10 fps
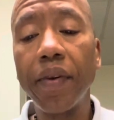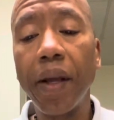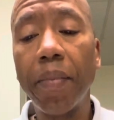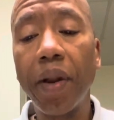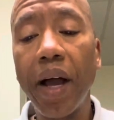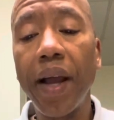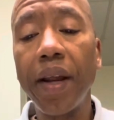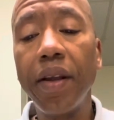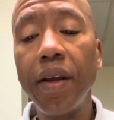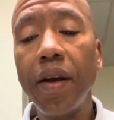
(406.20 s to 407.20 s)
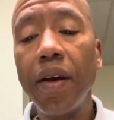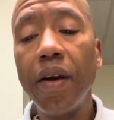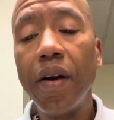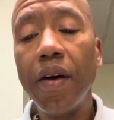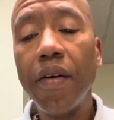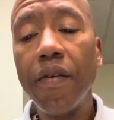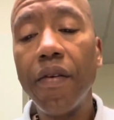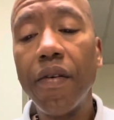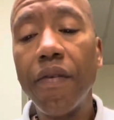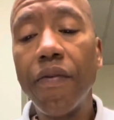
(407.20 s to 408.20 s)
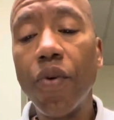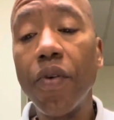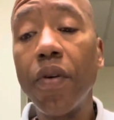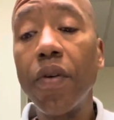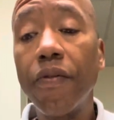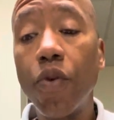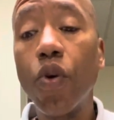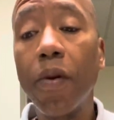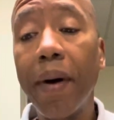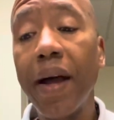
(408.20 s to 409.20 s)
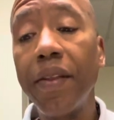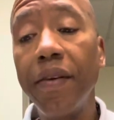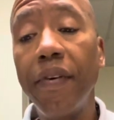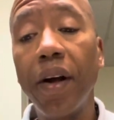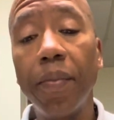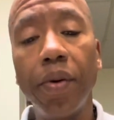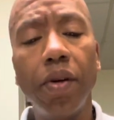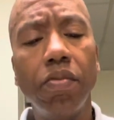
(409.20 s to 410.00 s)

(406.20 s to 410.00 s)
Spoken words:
applied for by the developer.